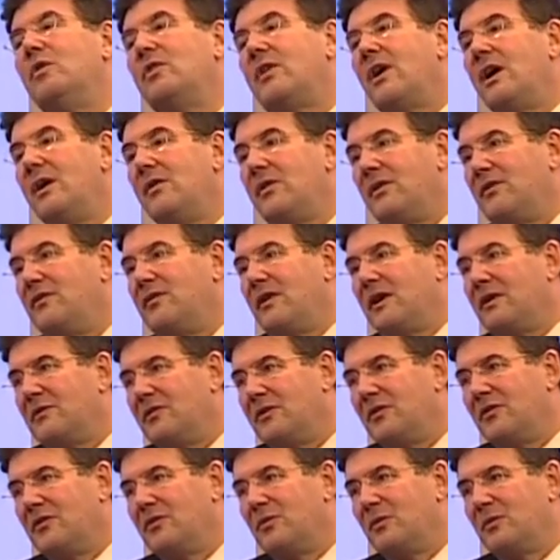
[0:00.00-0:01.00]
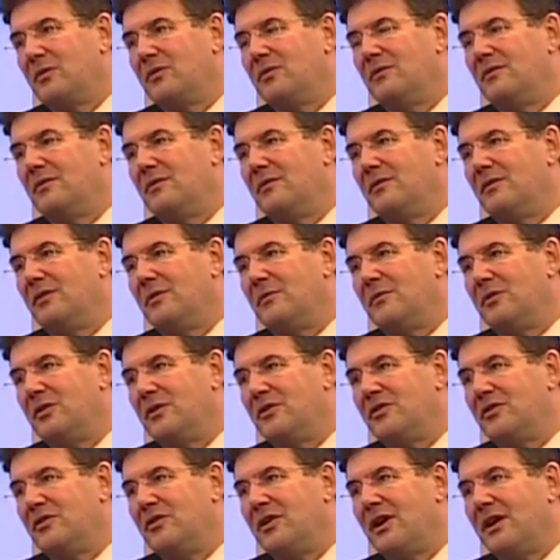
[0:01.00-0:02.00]
other Frankfurt School
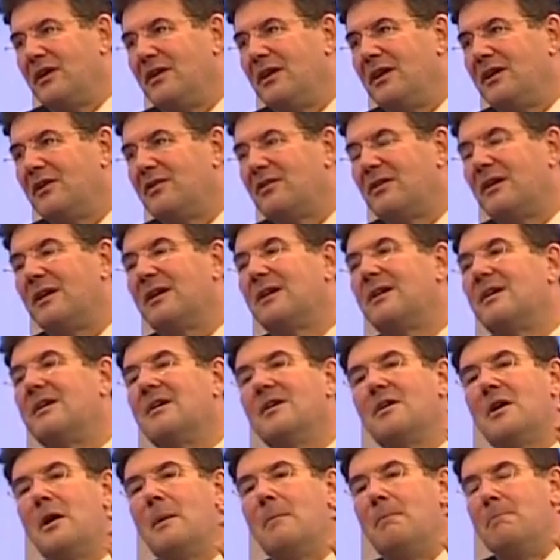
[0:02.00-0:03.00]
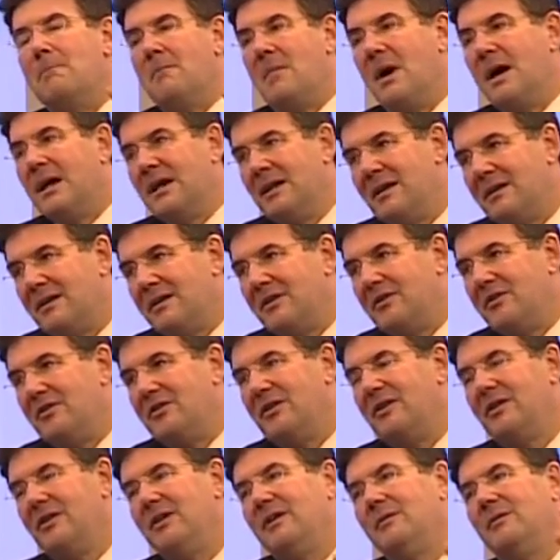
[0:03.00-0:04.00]
subversion techniques like mindless
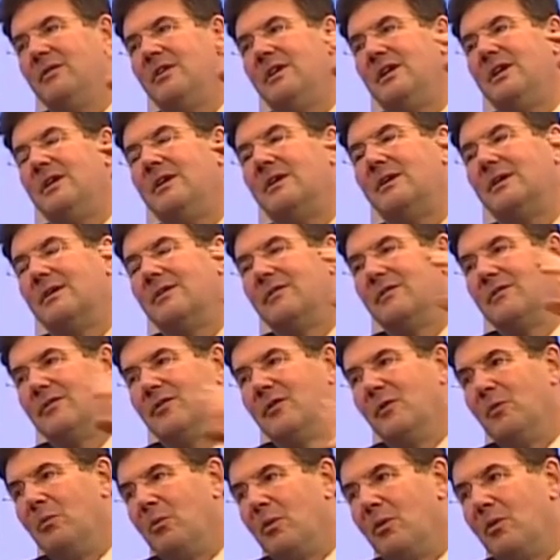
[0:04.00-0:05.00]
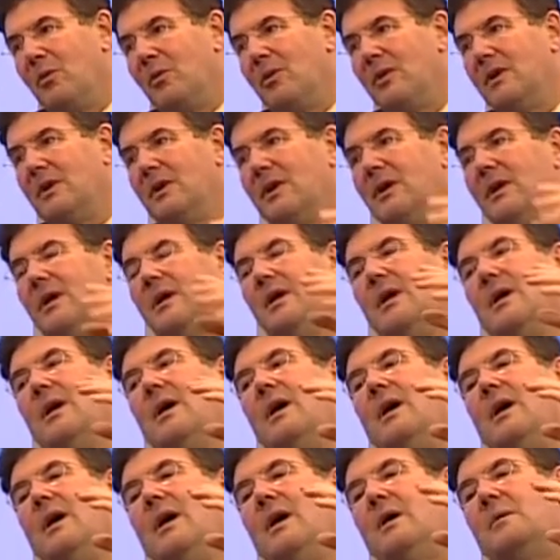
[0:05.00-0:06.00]
TV, football,
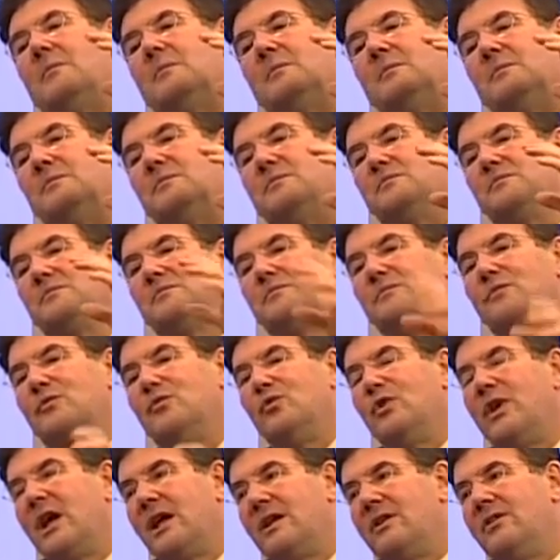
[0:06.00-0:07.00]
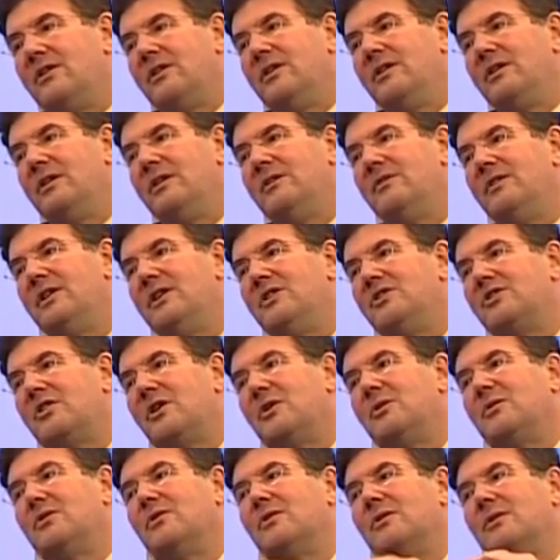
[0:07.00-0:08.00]
reality TV
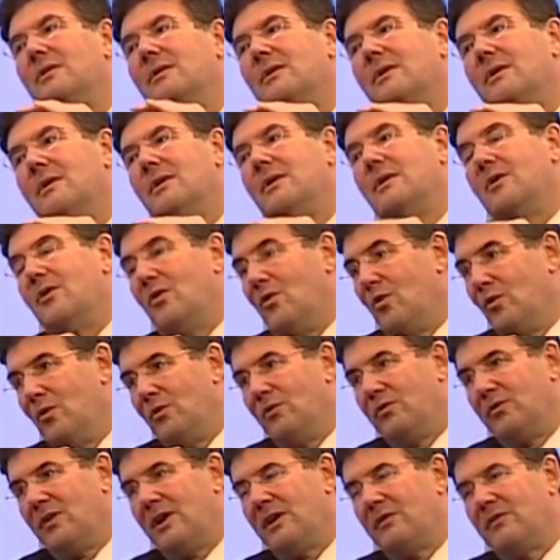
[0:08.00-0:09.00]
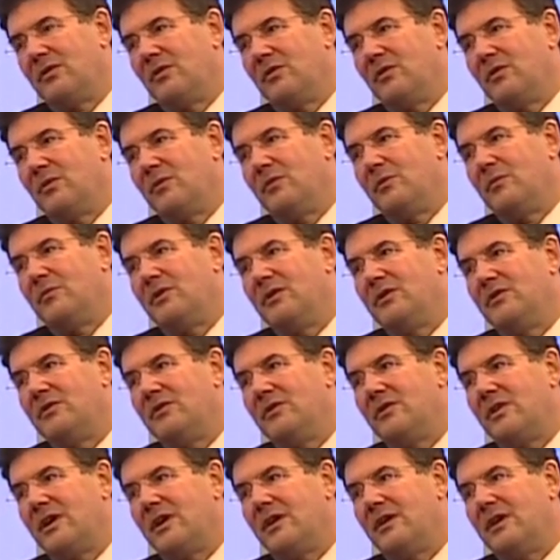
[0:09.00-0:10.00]
shows, all Frankfurt School
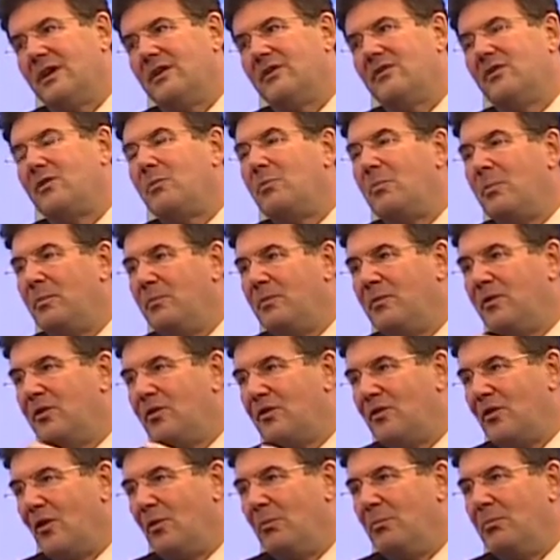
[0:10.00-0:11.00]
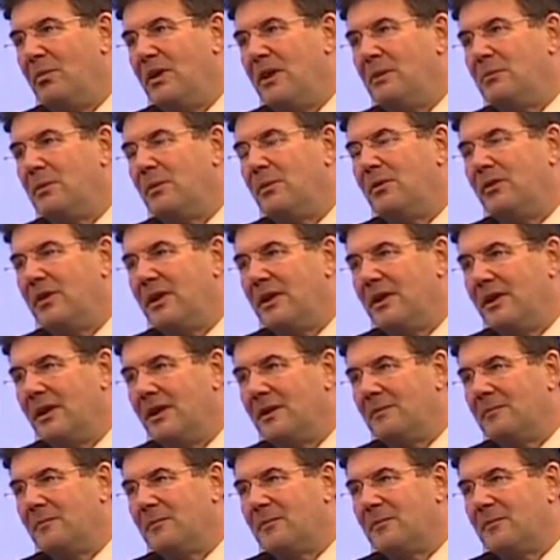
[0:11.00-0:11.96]
subversion techniques to stop people thinking.